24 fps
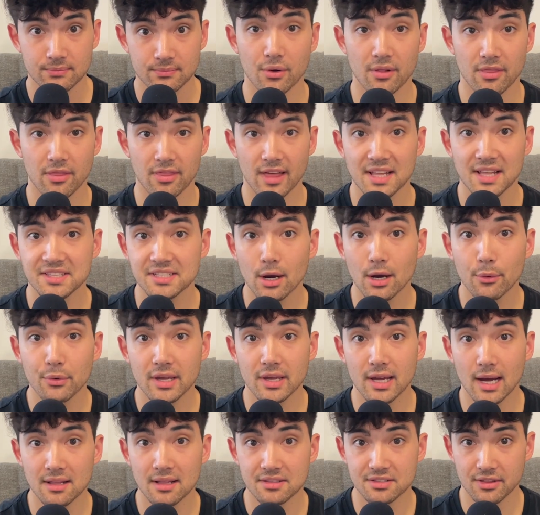That's how we
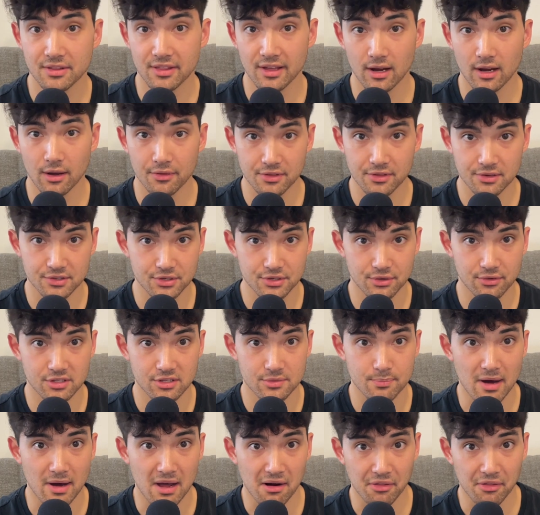got to the health insurance
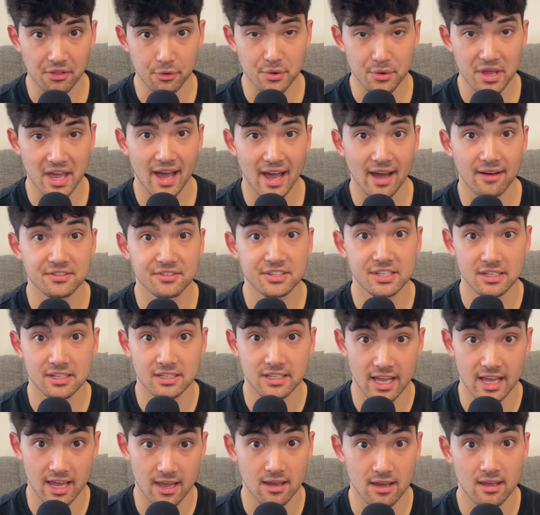model that we have
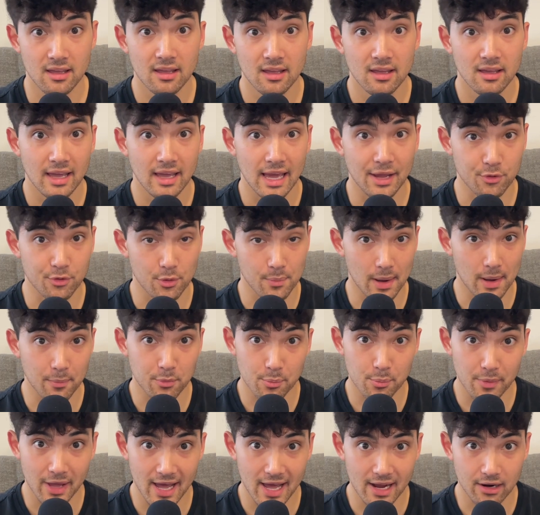today. And remember
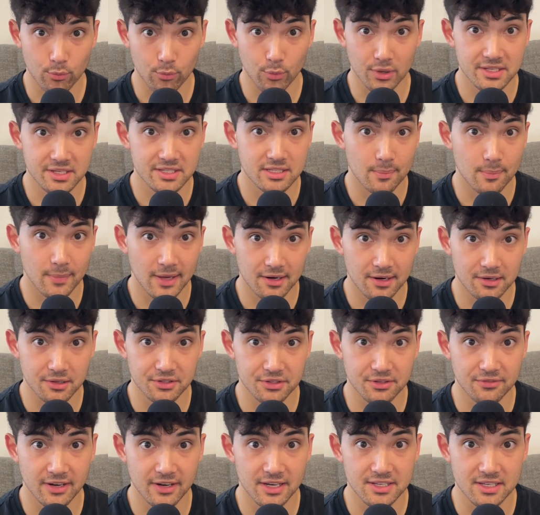back, what is the medical
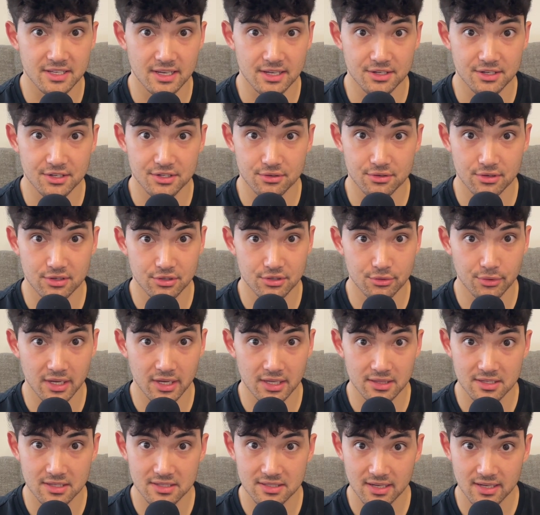device industry doing
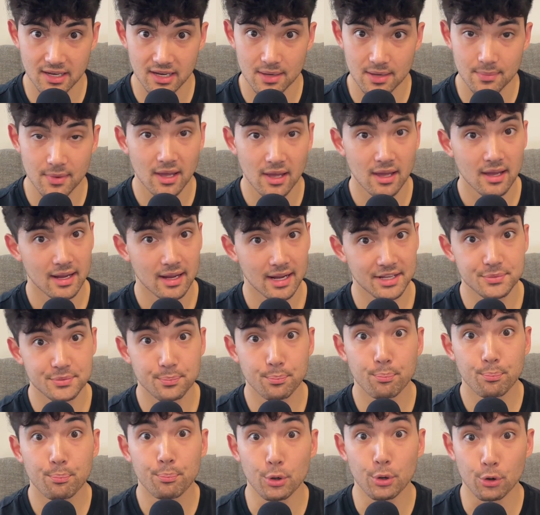at this time? It's
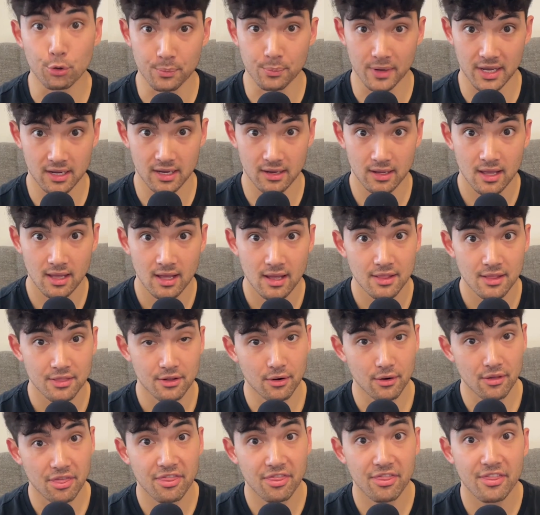booming. There
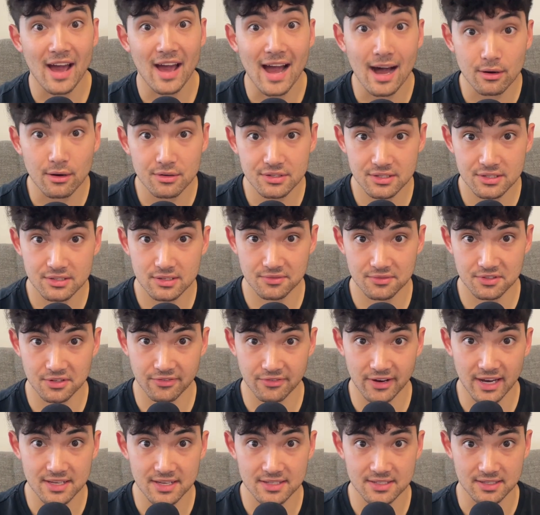are thousands of
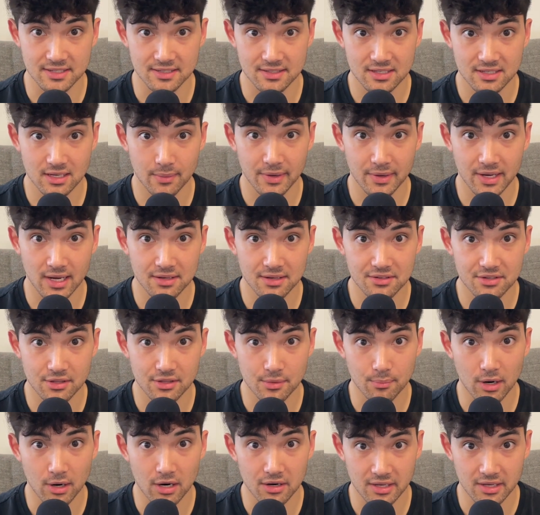devices coming onto the
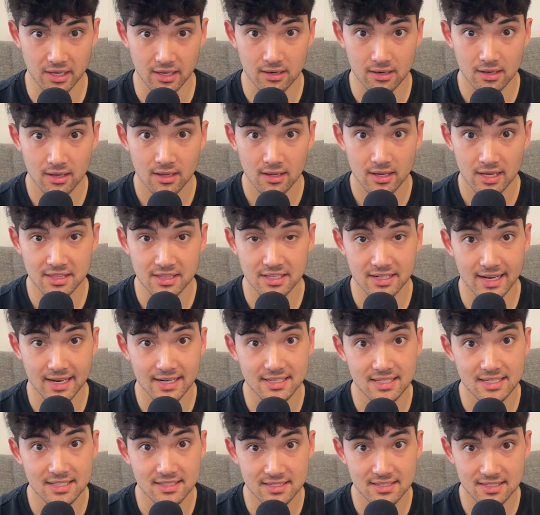market in the
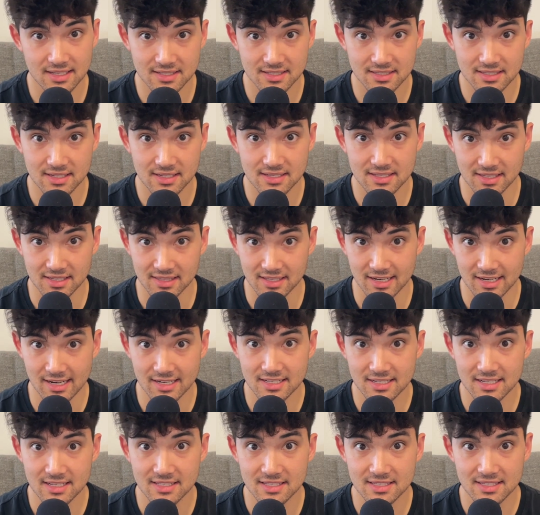1960s and the
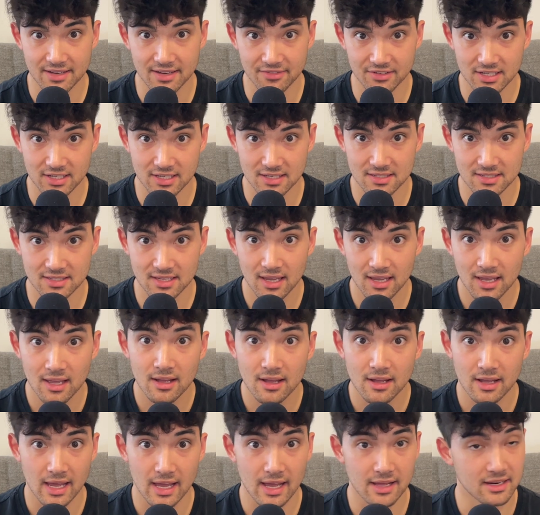1970s.
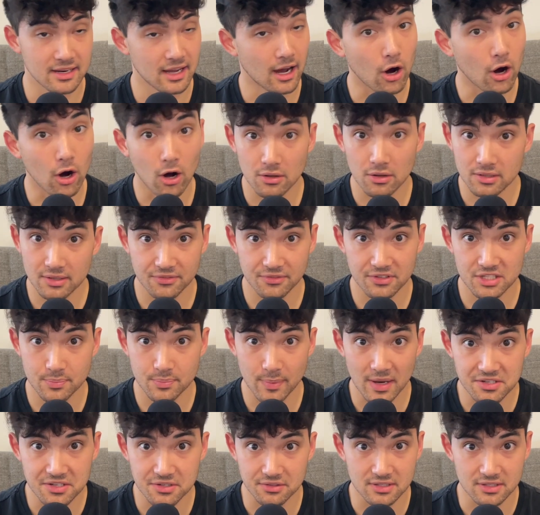And all different
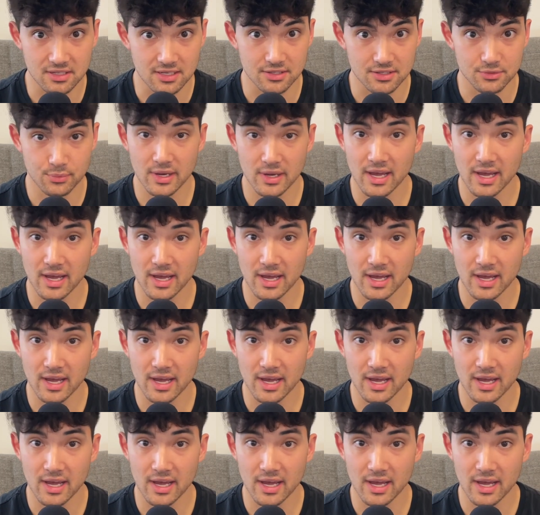specialties. We